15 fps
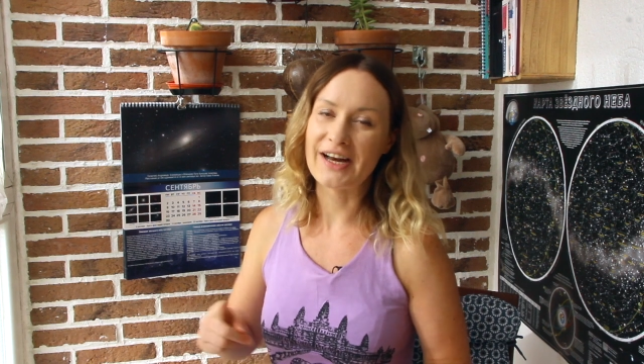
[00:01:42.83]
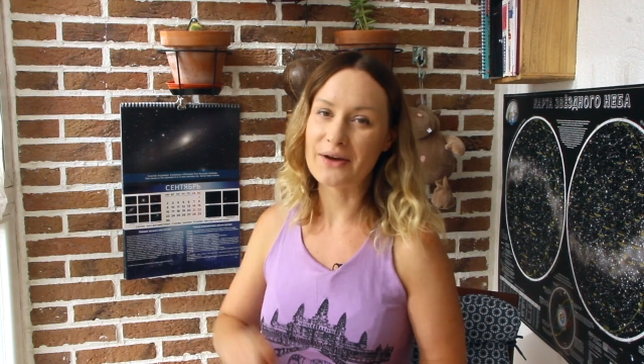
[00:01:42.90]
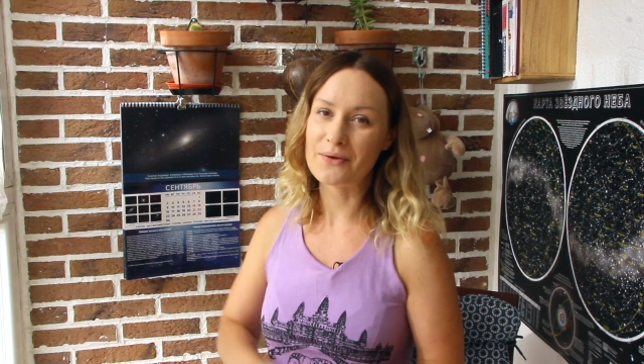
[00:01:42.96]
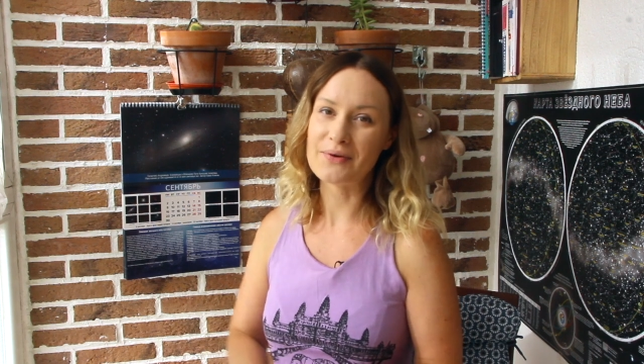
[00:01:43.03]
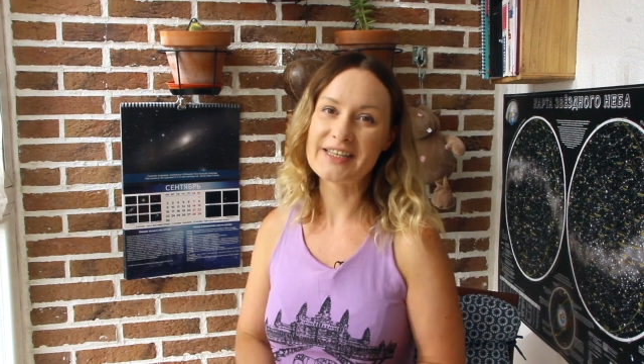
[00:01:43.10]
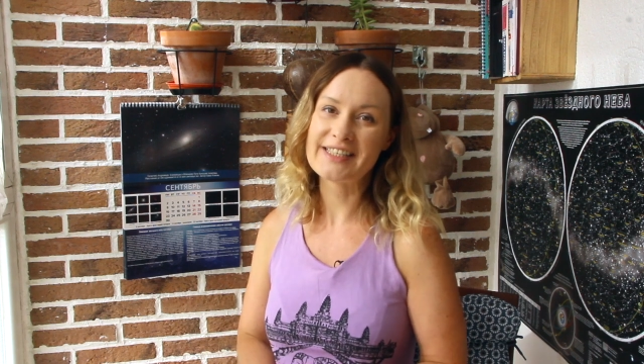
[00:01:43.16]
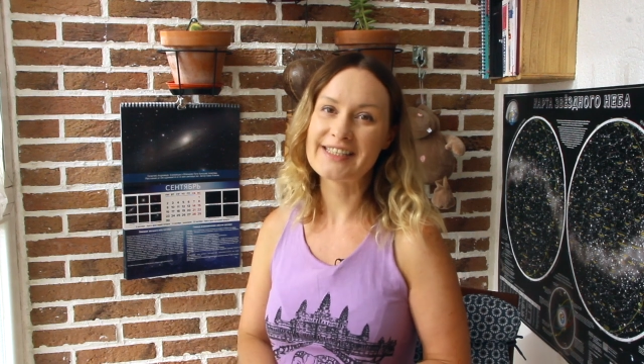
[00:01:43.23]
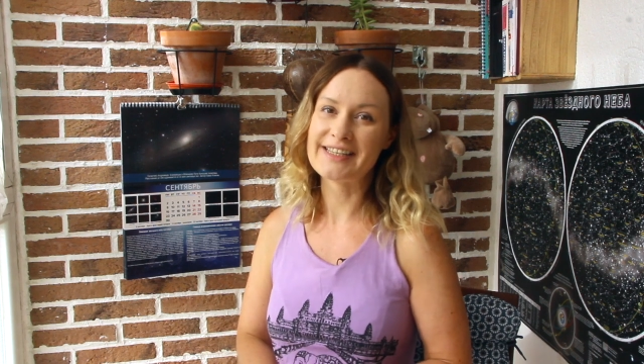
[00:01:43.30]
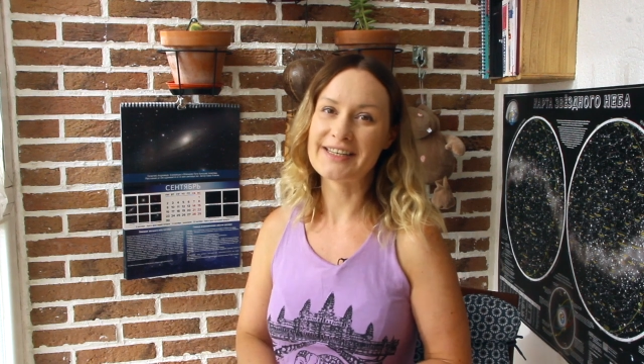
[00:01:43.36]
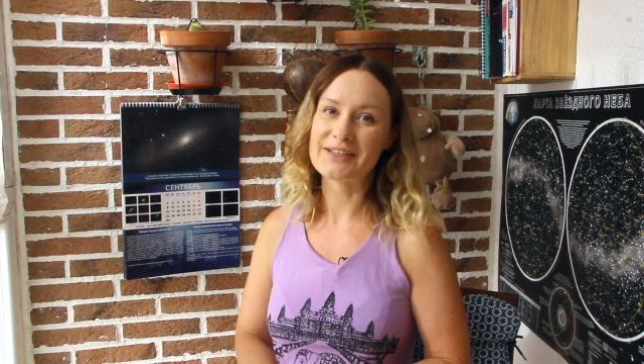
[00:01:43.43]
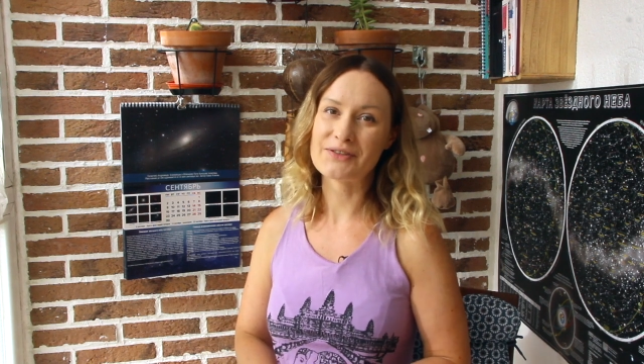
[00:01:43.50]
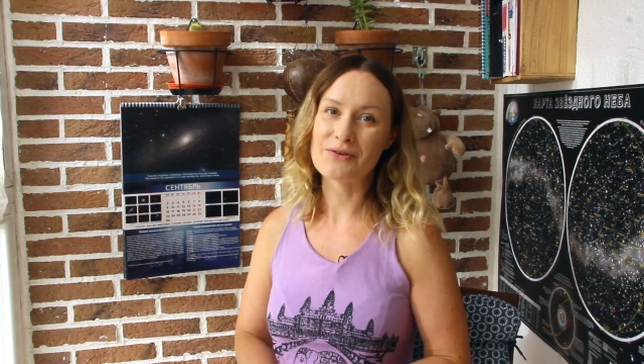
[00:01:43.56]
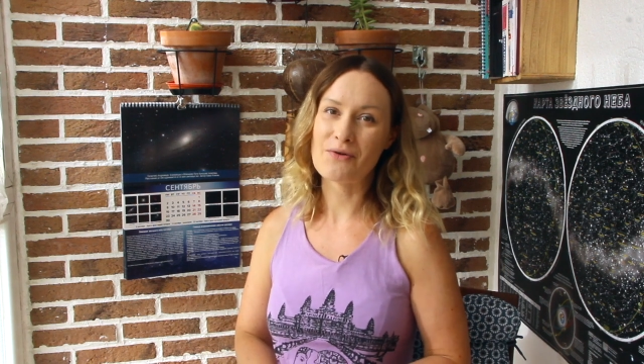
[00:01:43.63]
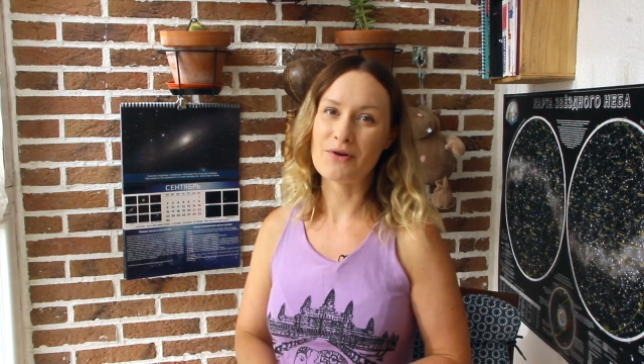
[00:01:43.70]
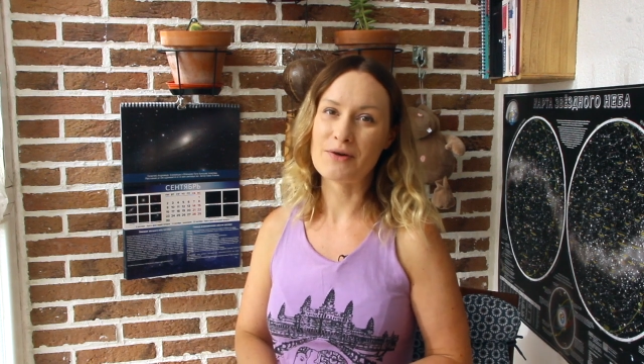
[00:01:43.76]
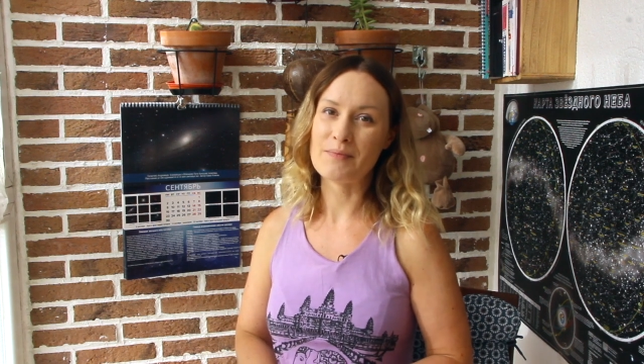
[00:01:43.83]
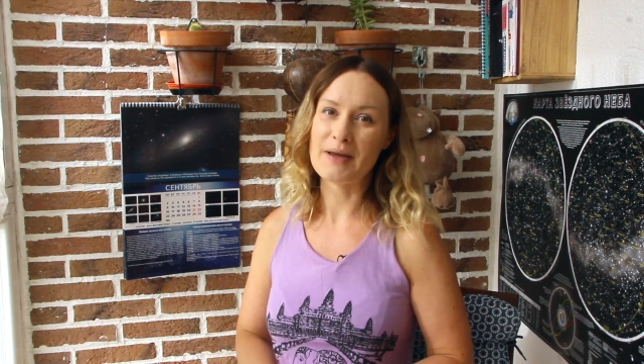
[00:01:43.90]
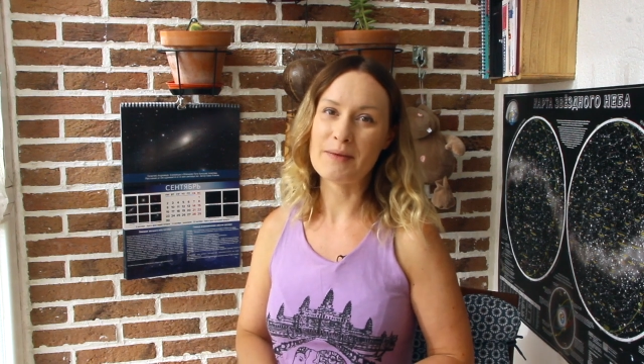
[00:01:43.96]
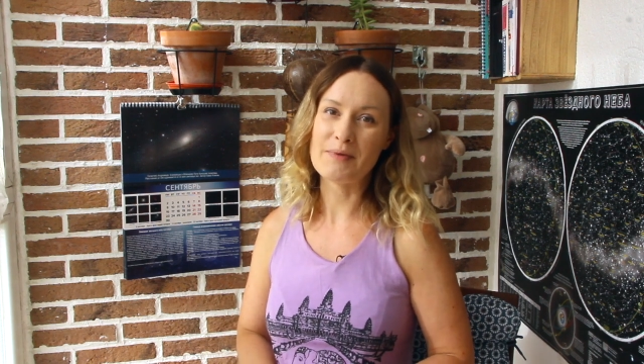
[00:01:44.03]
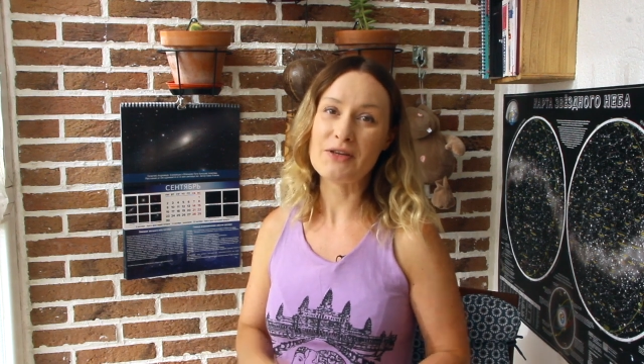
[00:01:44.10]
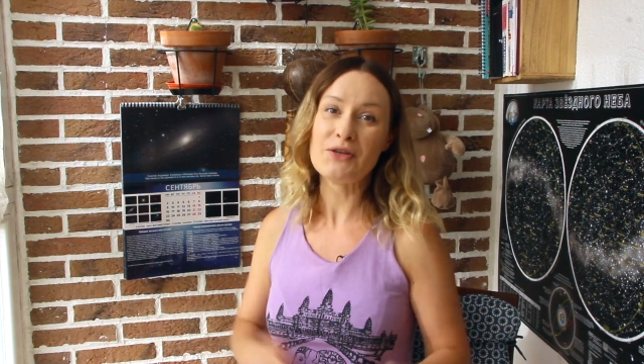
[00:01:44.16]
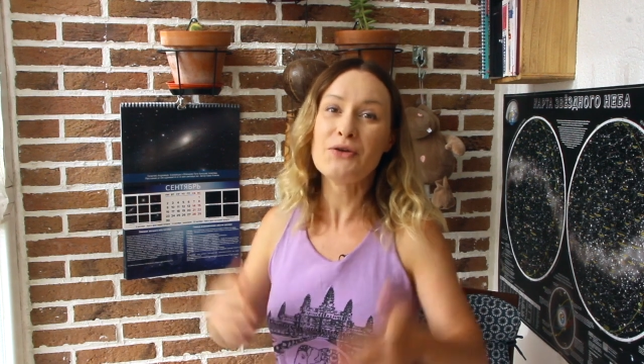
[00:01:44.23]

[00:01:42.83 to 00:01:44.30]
linguistics or maybe